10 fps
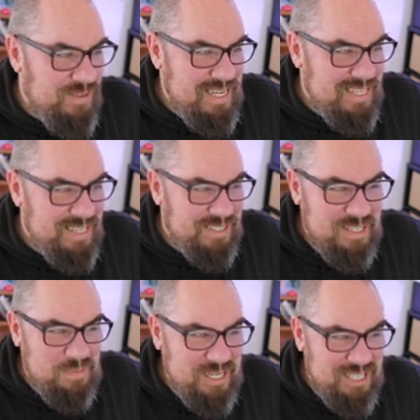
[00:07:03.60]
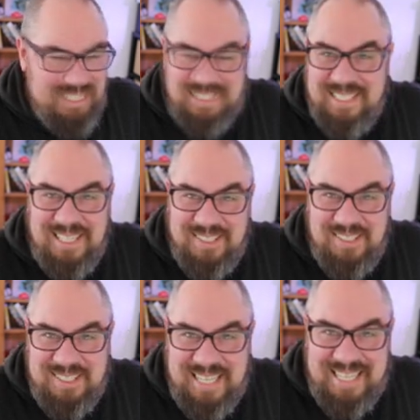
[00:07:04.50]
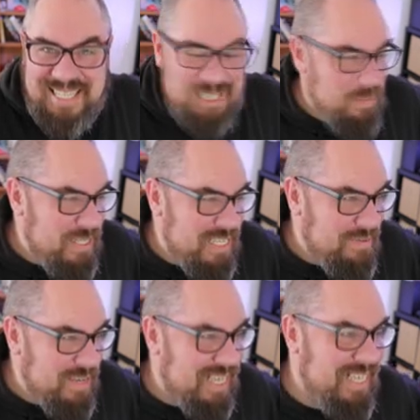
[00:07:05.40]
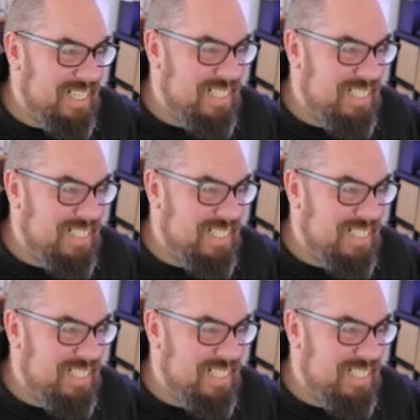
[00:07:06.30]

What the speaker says: Research the species, understand the specific